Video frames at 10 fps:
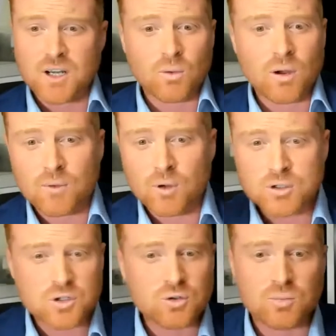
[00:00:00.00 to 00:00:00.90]
I, have got
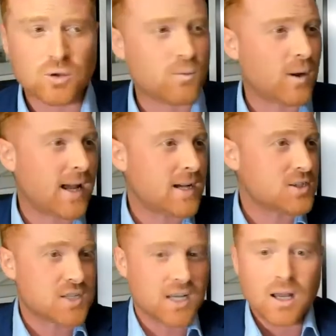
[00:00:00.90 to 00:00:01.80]
two beautiful
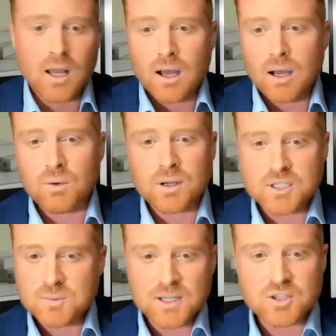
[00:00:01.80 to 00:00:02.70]
houses here. I want to
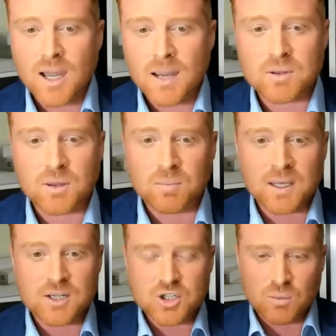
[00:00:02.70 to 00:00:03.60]
spend time at the
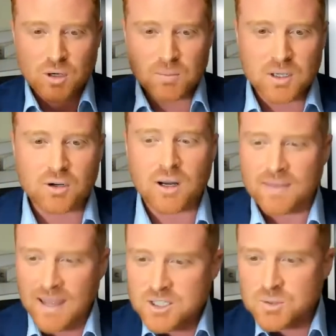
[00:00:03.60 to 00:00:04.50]
beach. I want to be.
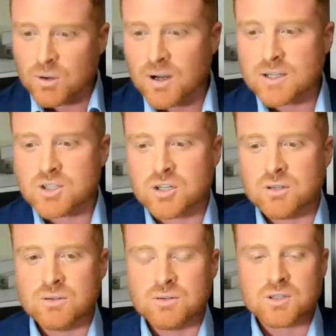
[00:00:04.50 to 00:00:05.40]
That's what I
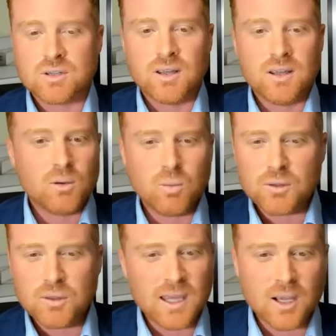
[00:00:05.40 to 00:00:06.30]
choose. What
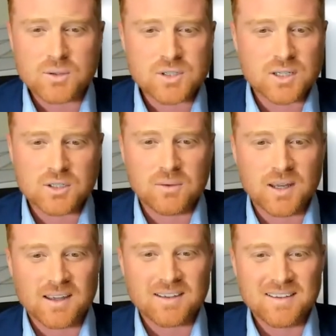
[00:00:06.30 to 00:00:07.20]
the heck was I
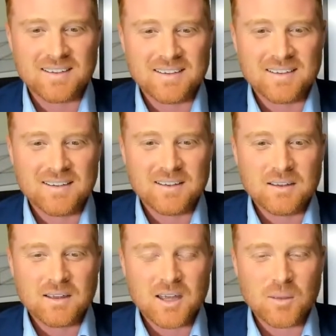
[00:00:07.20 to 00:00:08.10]
doing?
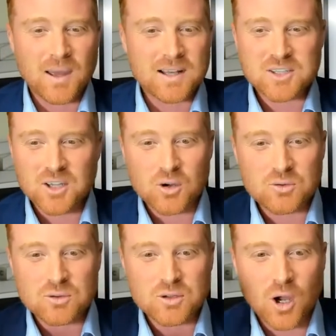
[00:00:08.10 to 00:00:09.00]
about to
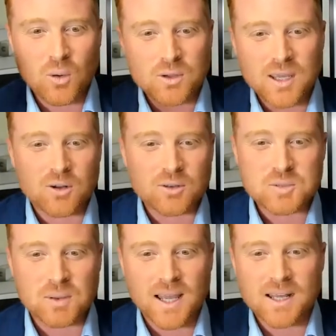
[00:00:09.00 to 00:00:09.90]
go go and get on this
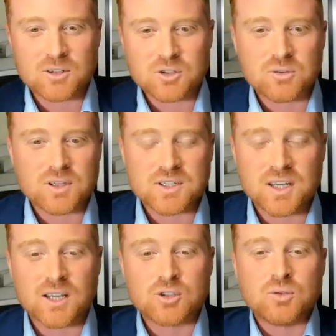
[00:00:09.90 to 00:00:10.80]
plane and do this
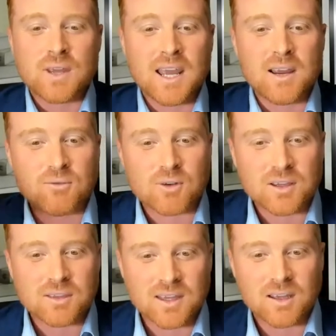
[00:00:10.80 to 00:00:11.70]
thing and do
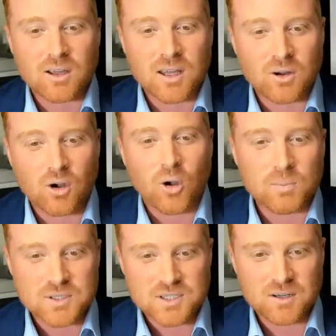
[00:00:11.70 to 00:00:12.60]
everything in
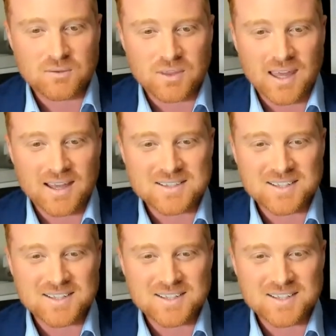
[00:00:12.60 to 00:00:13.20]
opposite of that